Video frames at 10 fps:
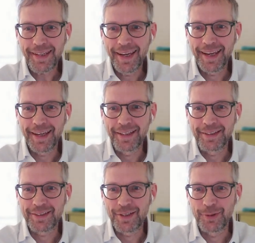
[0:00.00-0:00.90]
And
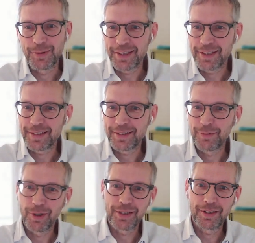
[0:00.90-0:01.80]
so this
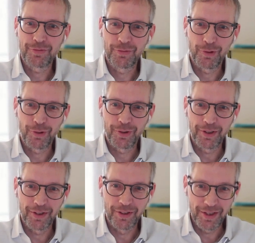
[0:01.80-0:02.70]
was it for
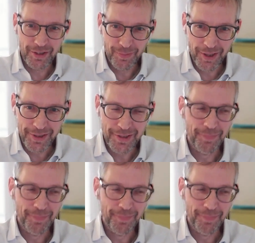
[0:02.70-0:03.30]
this month.